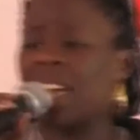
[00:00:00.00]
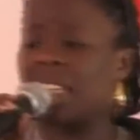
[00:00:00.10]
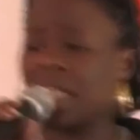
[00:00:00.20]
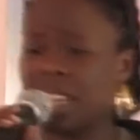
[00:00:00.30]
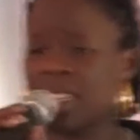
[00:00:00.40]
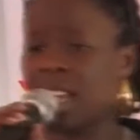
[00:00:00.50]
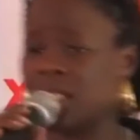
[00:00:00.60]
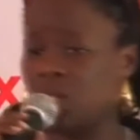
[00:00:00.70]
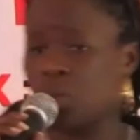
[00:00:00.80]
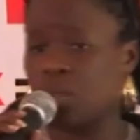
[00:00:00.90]
another
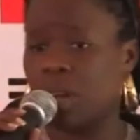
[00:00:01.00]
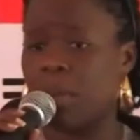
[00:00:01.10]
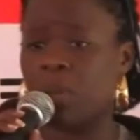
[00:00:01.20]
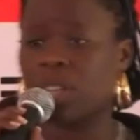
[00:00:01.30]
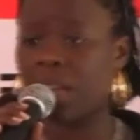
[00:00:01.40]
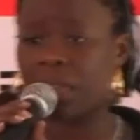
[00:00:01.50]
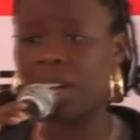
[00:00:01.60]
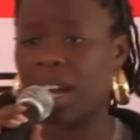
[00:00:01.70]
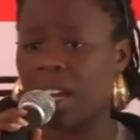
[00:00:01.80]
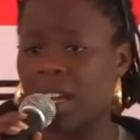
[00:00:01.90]
sad story about
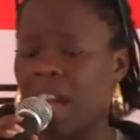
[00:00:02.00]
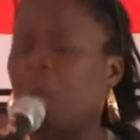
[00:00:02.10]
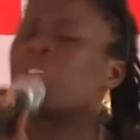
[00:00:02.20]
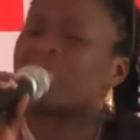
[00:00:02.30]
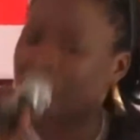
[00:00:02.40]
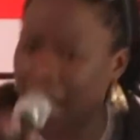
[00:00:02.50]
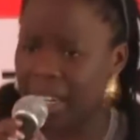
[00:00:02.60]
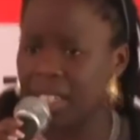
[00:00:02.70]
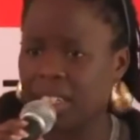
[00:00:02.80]
Africa. I was tired.